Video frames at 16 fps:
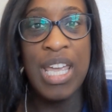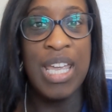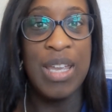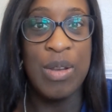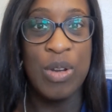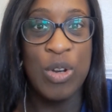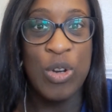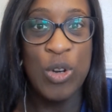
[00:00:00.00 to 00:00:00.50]

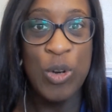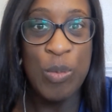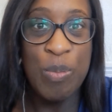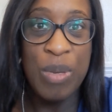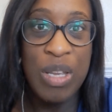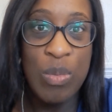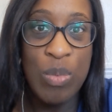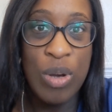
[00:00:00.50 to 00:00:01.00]
It
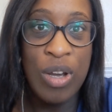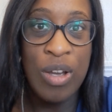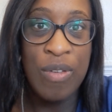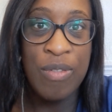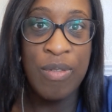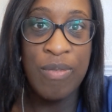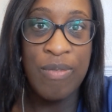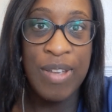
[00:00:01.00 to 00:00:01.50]
could be
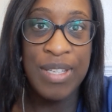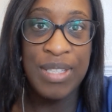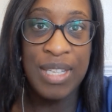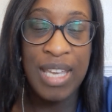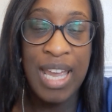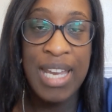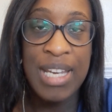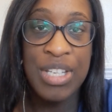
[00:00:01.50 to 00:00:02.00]
worth
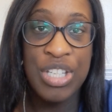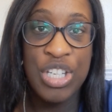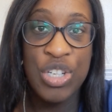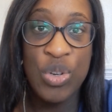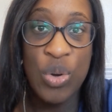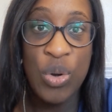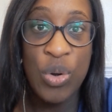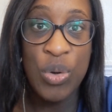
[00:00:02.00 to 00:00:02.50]

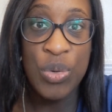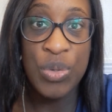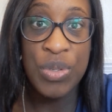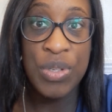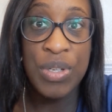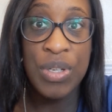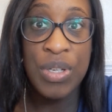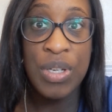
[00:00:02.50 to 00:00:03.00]
investigating
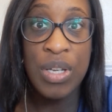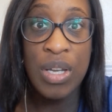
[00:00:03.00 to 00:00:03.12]
on